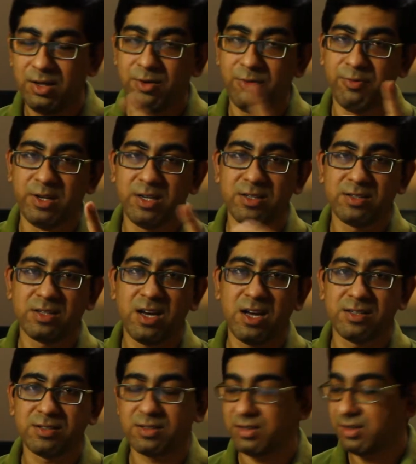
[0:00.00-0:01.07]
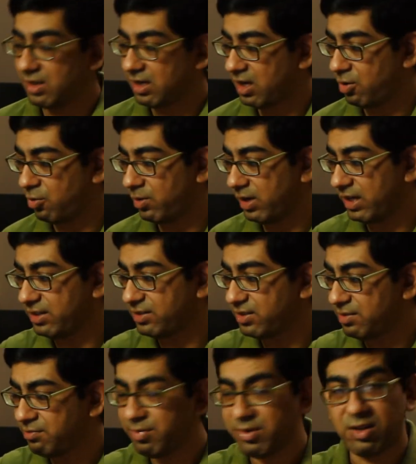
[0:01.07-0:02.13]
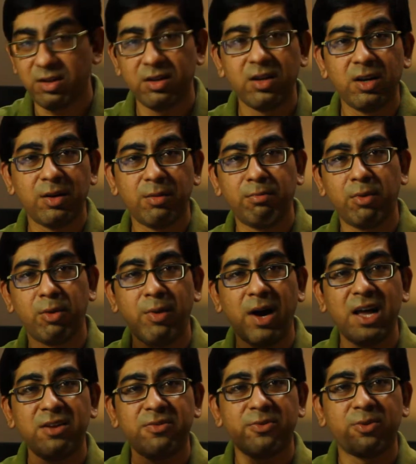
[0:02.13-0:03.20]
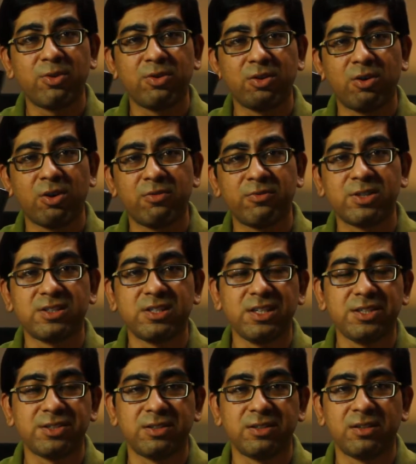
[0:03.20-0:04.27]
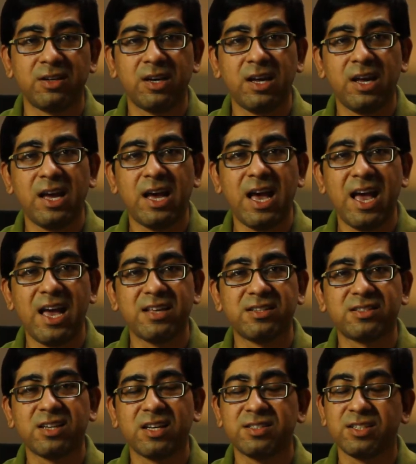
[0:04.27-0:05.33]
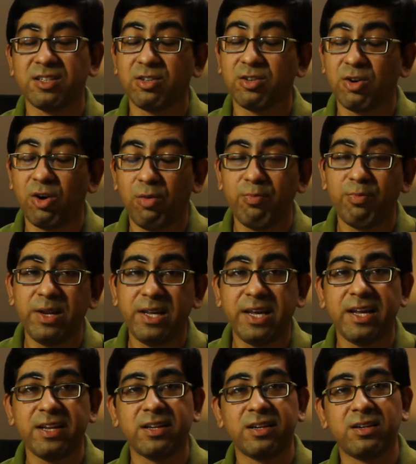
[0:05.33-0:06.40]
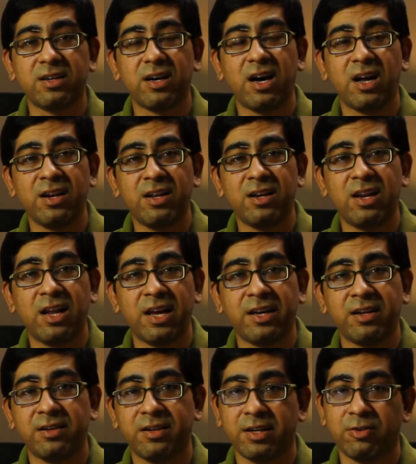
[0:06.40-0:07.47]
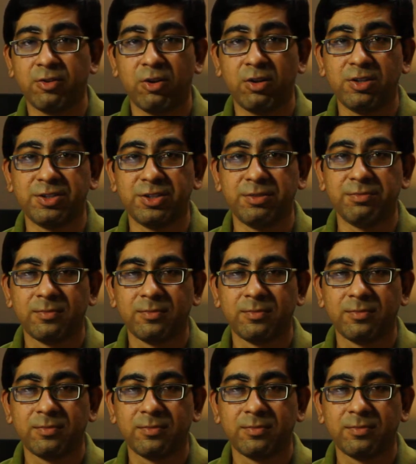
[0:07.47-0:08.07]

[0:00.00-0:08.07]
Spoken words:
We discussed how a simple mobile phone conversation has such a complicated underlying technology.